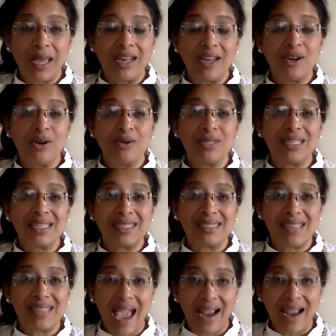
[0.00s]
And it knows
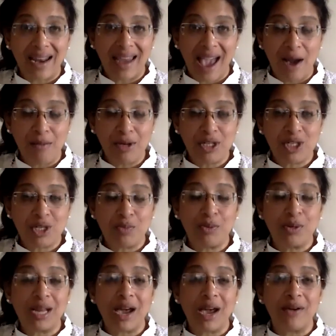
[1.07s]
exactly how much to
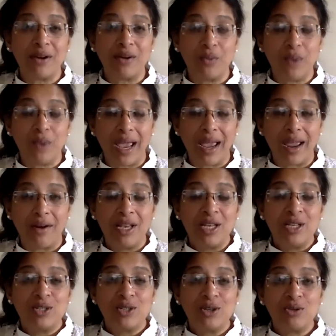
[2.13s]
put out and where.
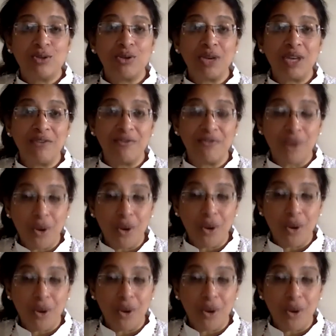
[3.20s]
So to invoke